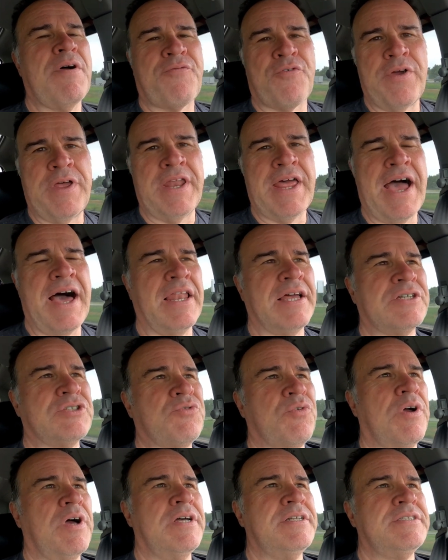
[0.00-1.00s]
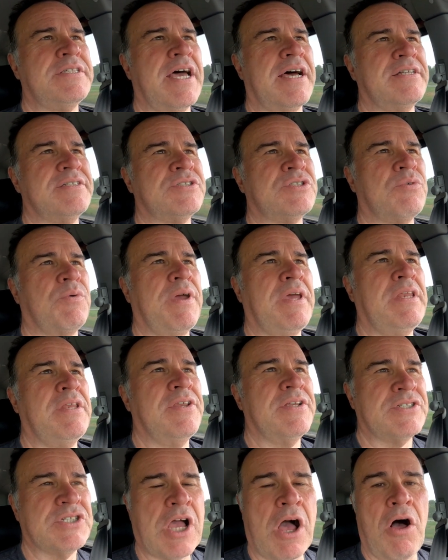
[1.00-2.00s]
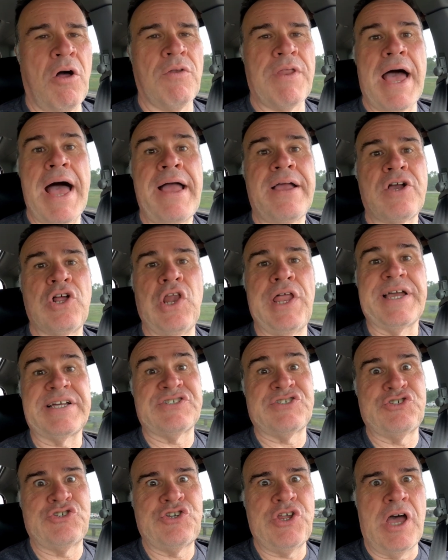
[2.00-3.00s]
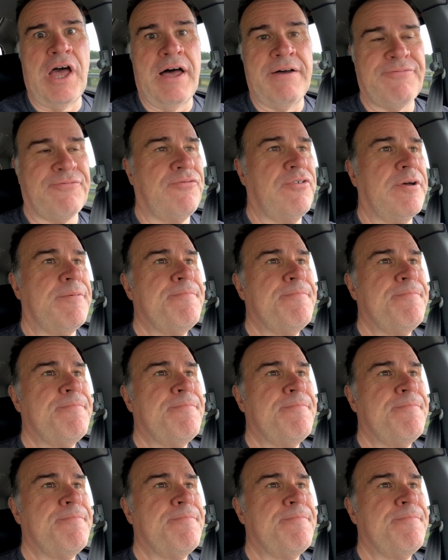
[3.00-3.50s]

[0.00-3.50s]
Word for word: My friend Alex runs out in Sweden. It's called I Collect Stuff